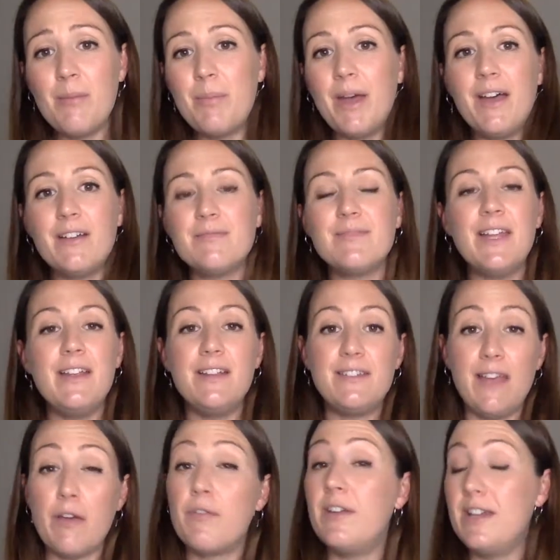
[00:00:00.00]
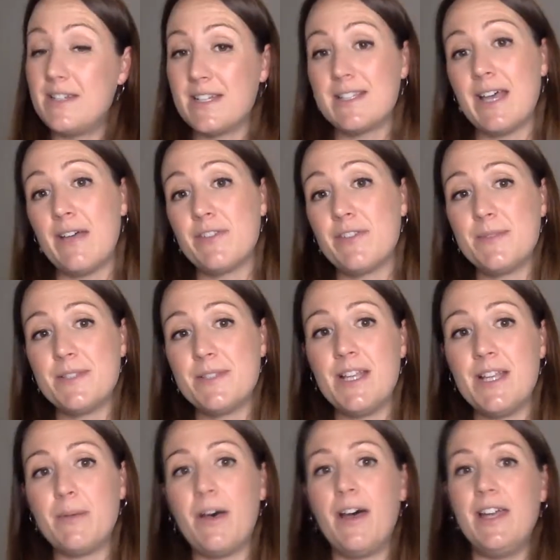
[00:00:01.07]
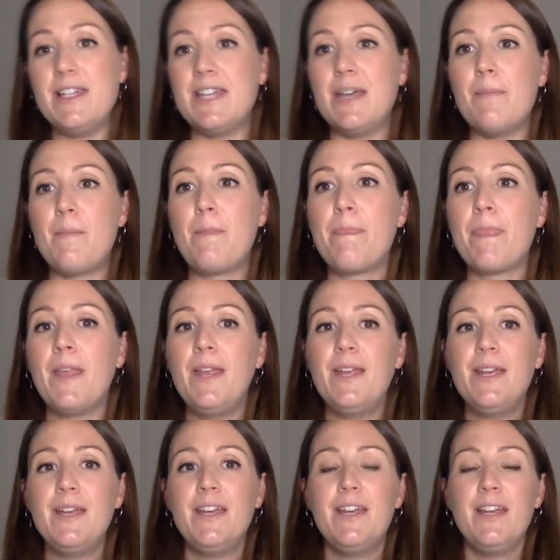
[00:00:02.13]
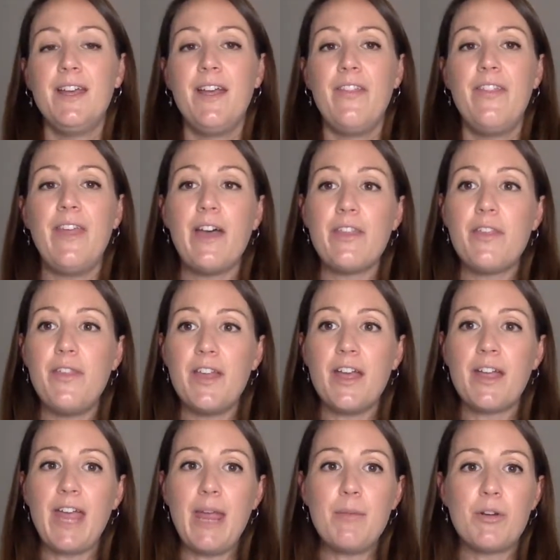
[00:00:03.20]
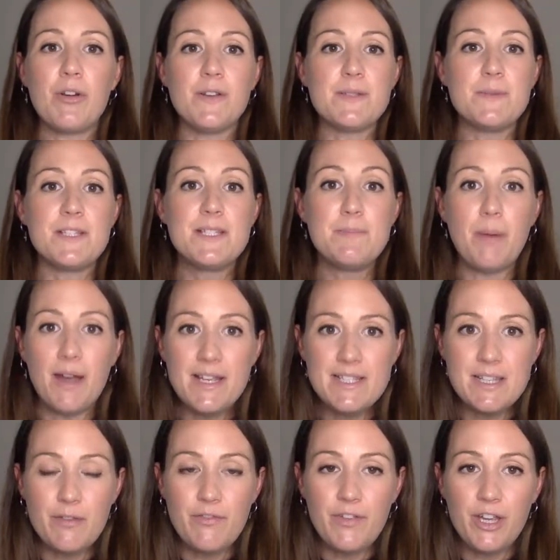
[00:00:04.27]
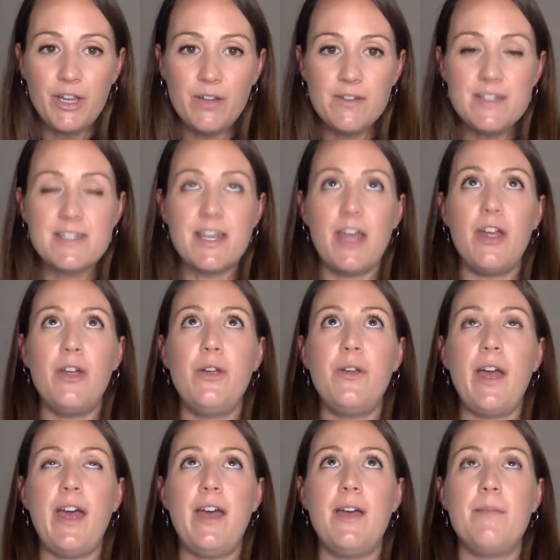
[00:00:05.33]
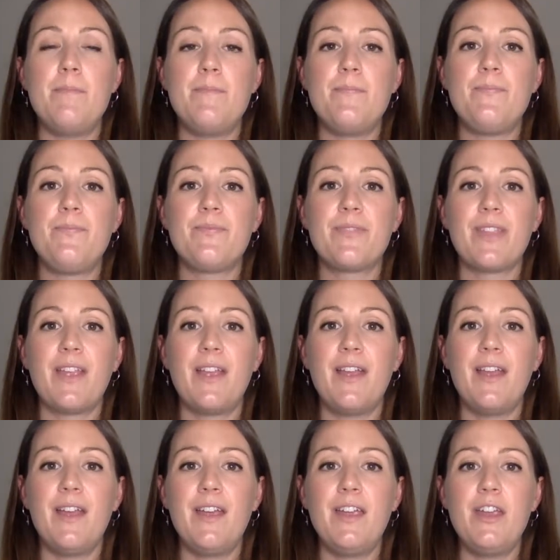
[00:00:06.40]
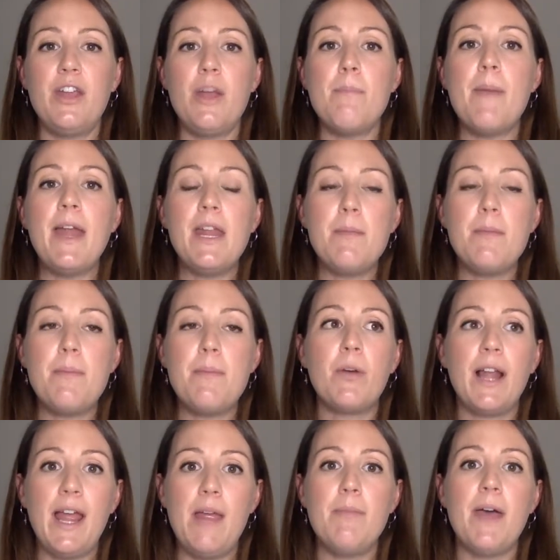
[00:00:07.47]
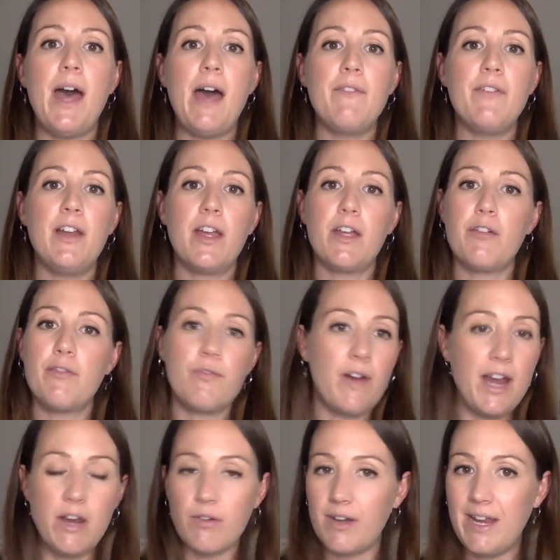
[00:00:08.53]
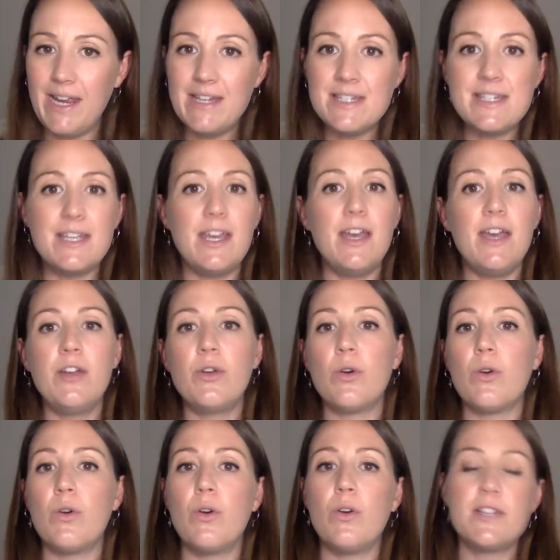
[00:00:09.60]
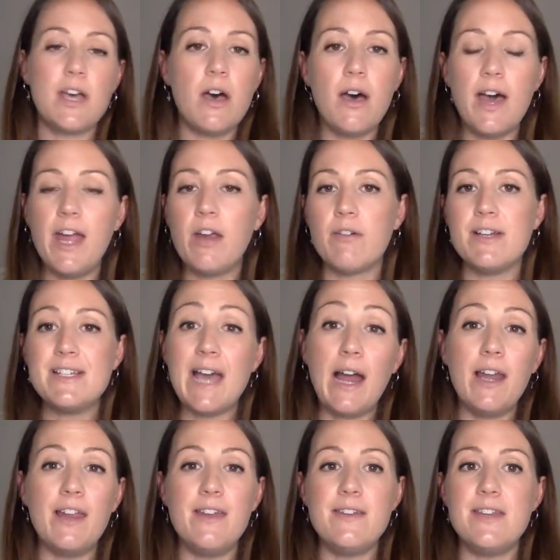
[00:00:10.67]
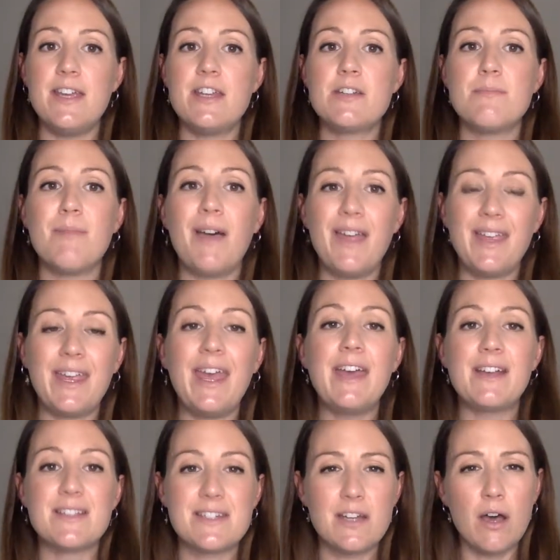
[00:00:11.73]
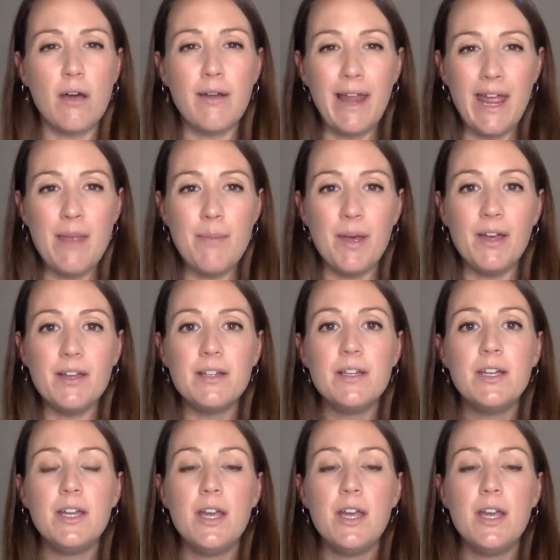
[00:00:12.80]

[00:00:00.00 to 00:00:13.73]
but it definitely does have some science behind it. The other thing I came across was spicy food. So, um, you know, many people claim that having like a fragrant Indian or Thai or Italian dish might kickstart labour,